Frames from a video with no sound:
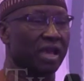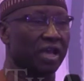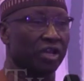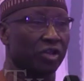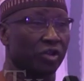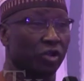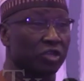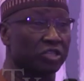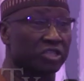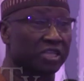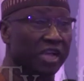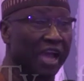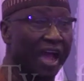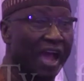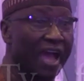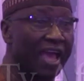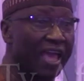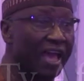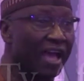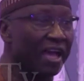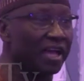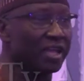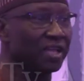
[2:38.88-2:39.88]
a notch
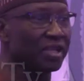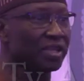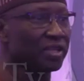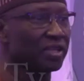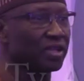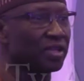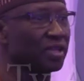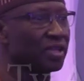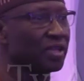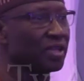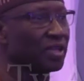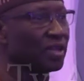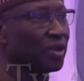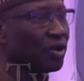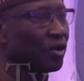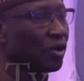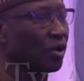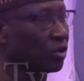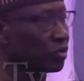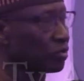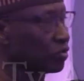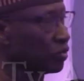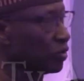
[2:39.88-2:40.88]
higher
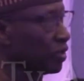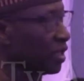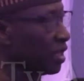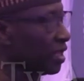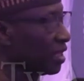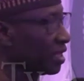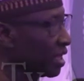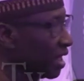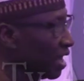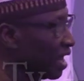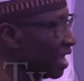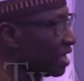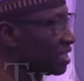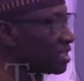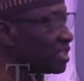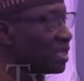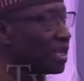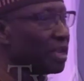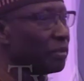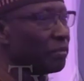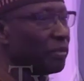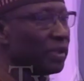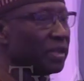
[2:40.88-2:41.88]
onto the
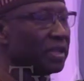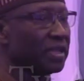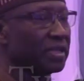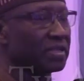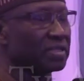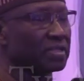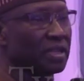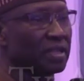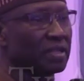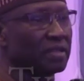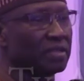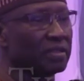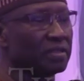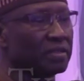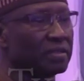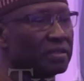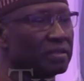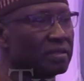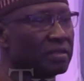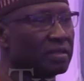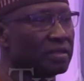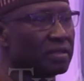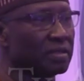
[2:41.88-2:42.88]
international pedestal.
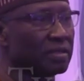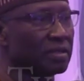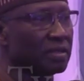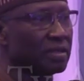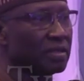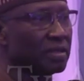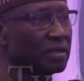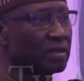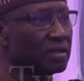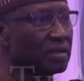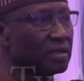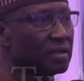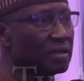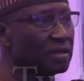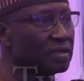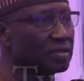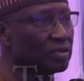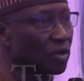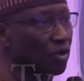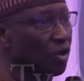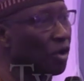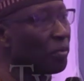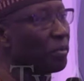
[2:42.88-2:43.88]

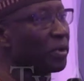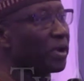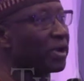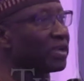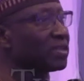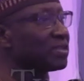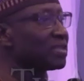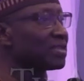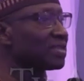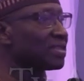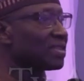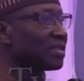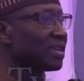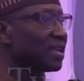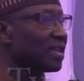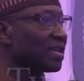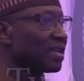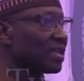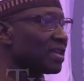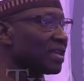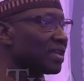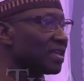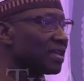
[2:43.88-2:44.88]
So, Comrade,
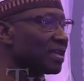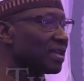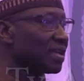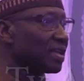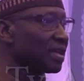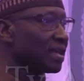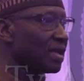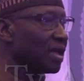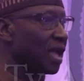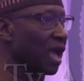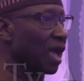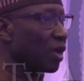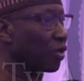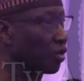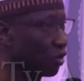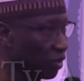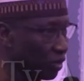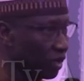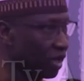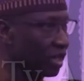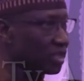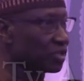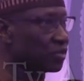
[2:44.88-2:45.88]
I
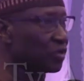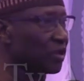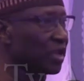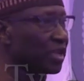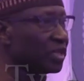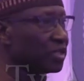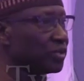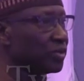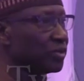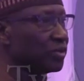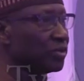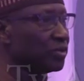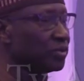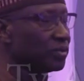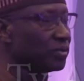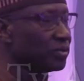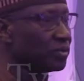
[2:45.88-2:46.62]
congratulate you.